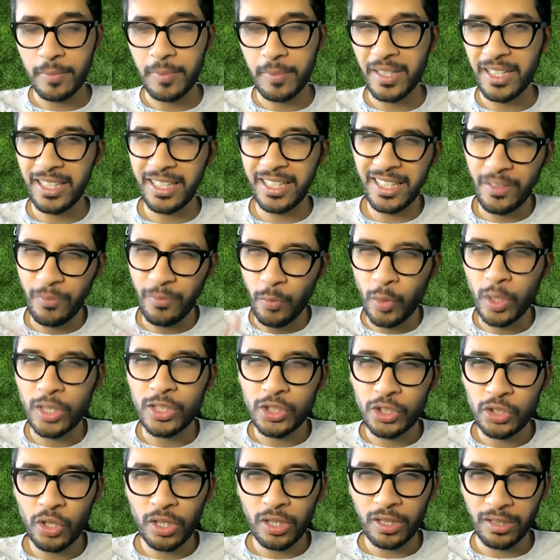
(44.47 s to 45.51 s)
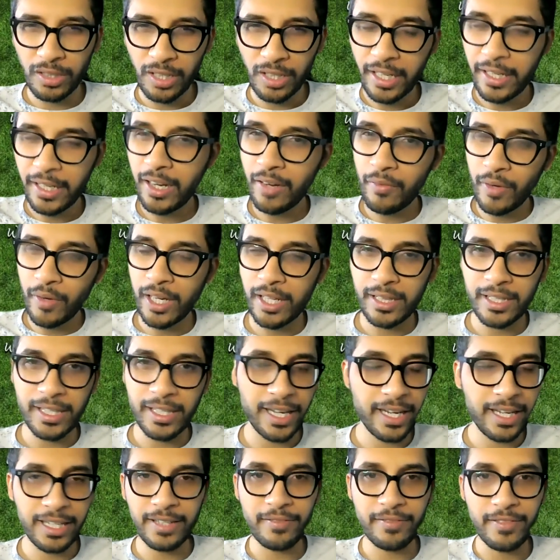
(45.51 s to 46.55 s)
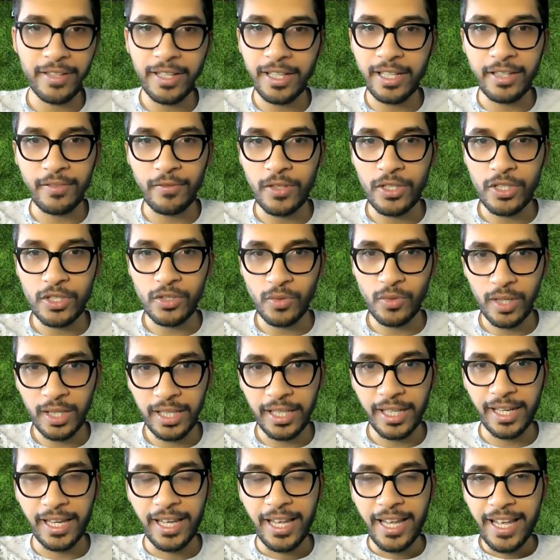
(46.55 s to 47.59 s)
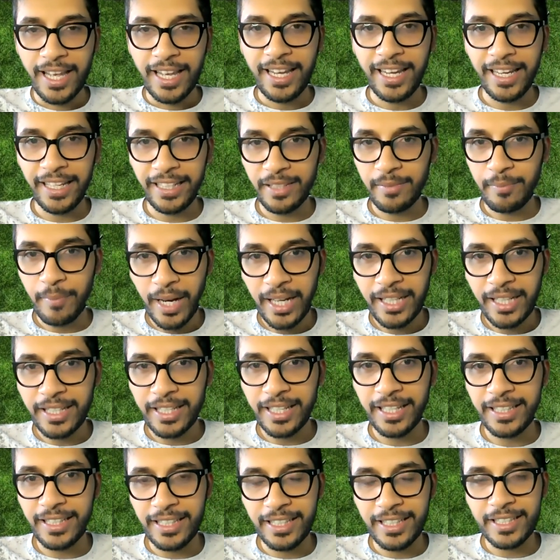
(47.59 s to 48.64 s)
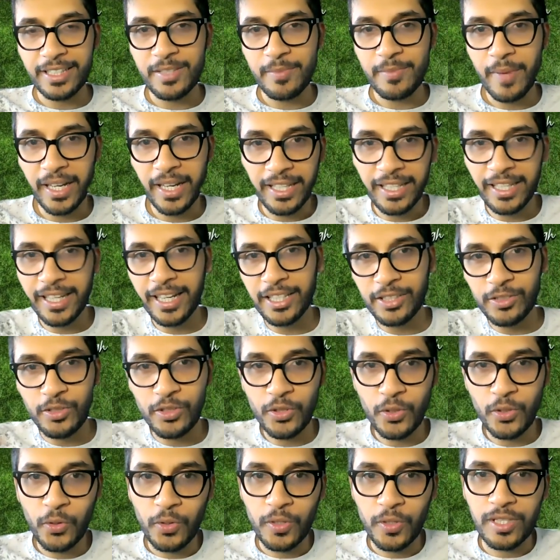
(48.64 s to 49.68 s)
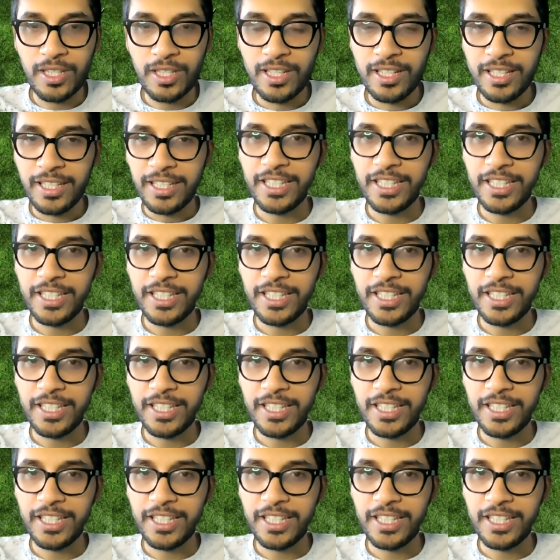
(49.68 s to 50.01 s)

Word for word: I mean, I think that one shot on target, but at the end, they really were struggling. And then Matty, and then it's Matty Cash who scores.